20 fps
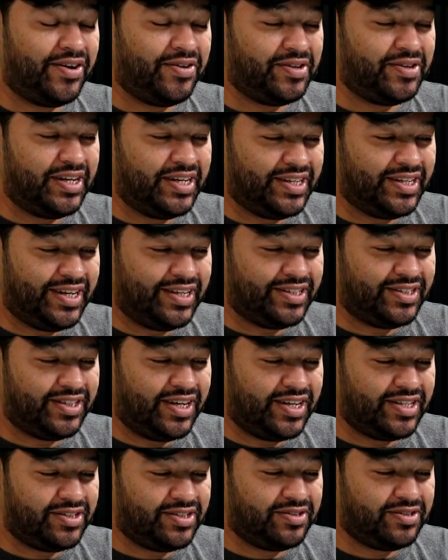
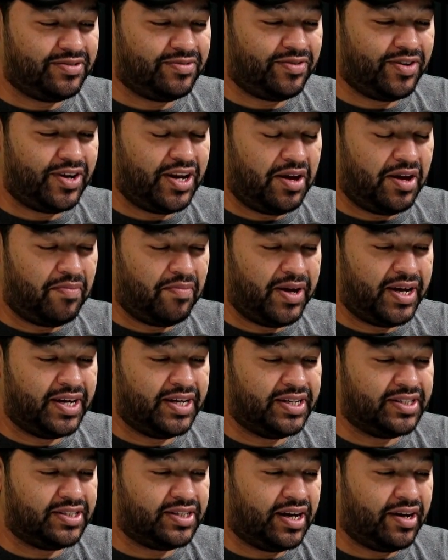it's funny
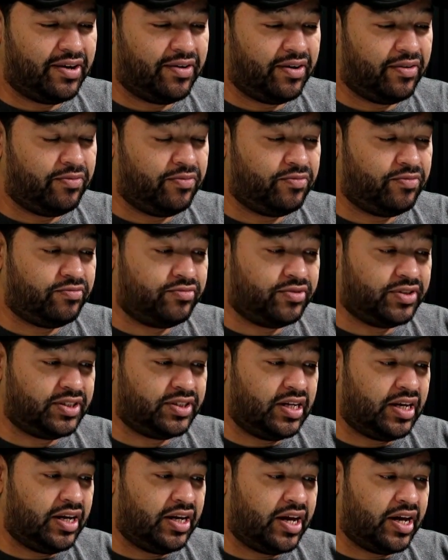because I was
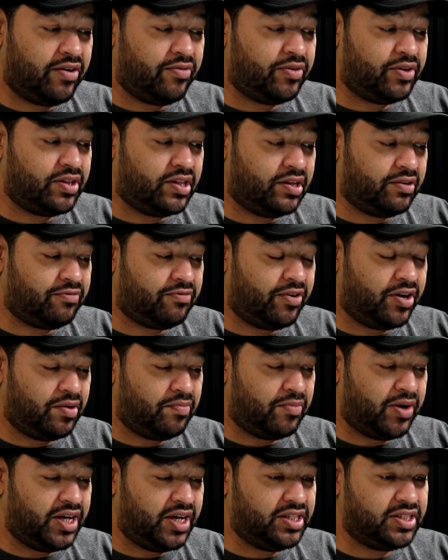sitting down with a friend of
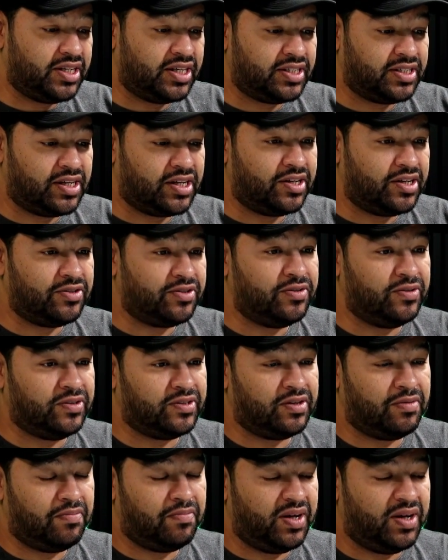mine, Jessica, who's an
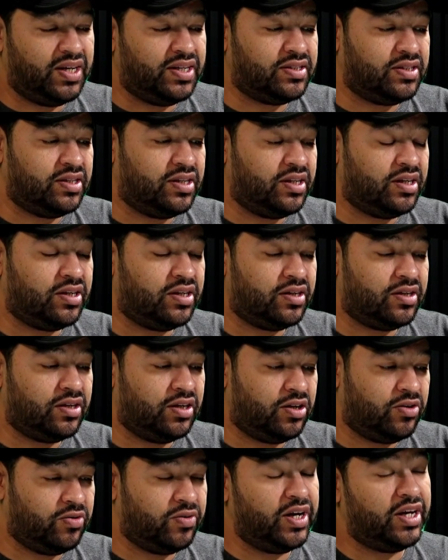amazing
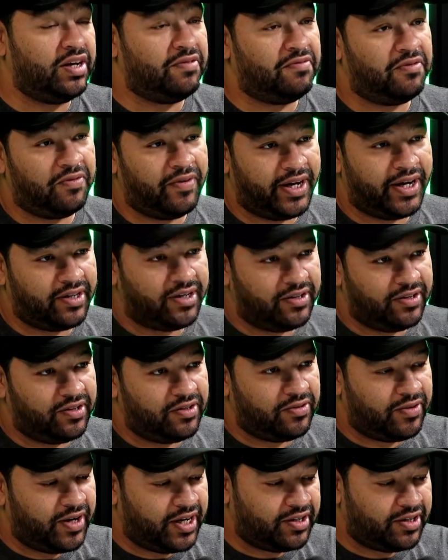creative director,
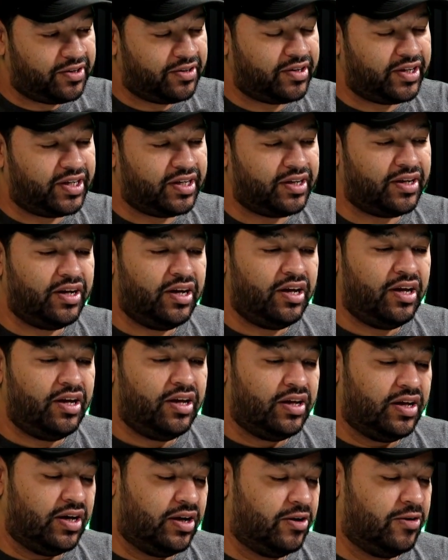and
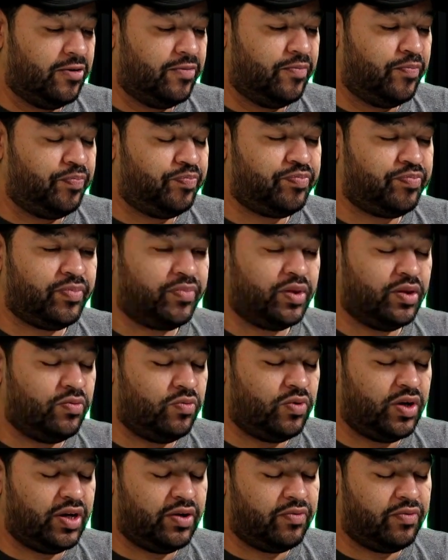
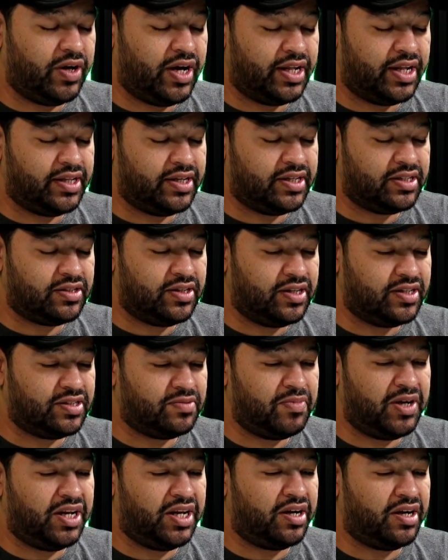we had this
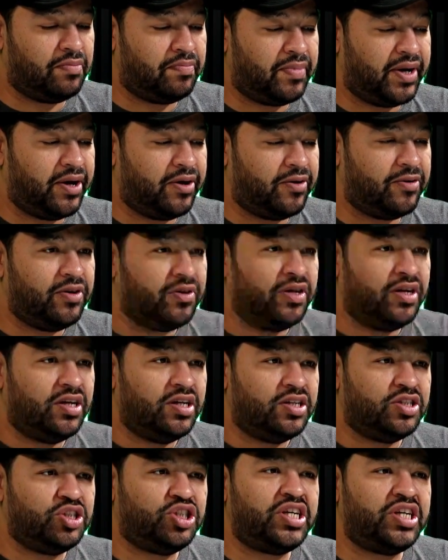meeting about
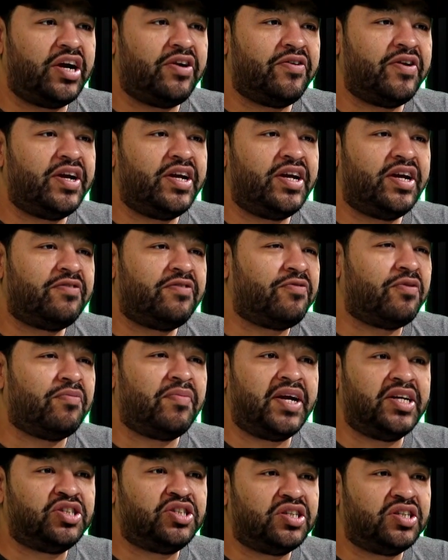sharing
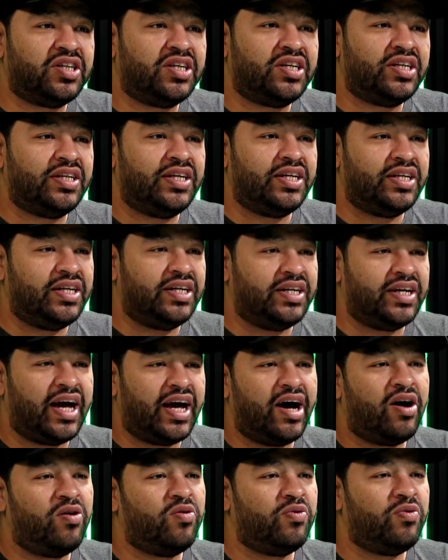information and
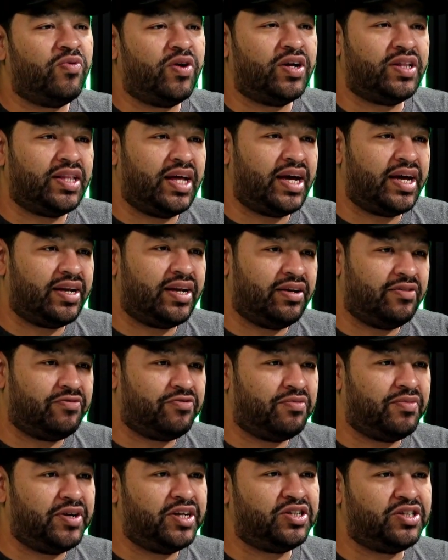how we want that
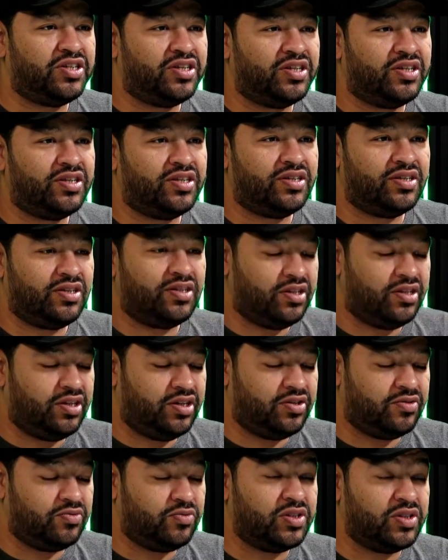information,
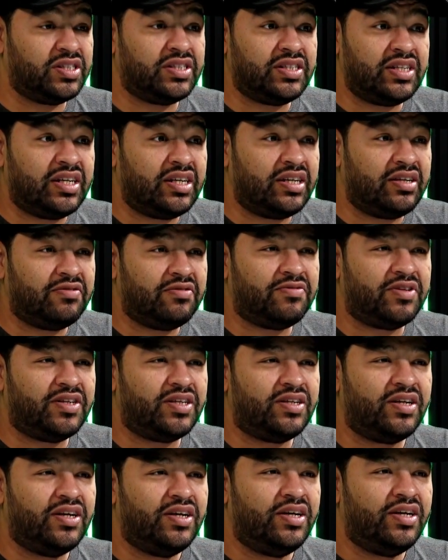received, and
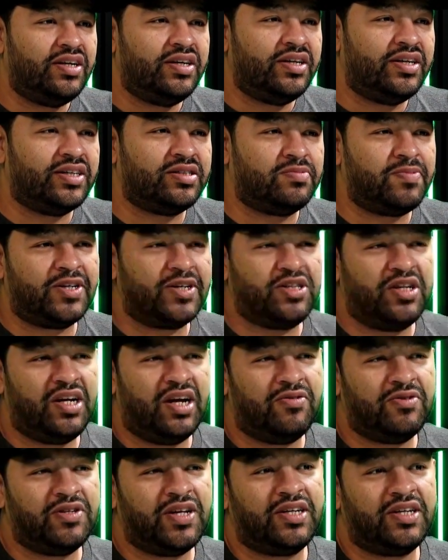especially now with like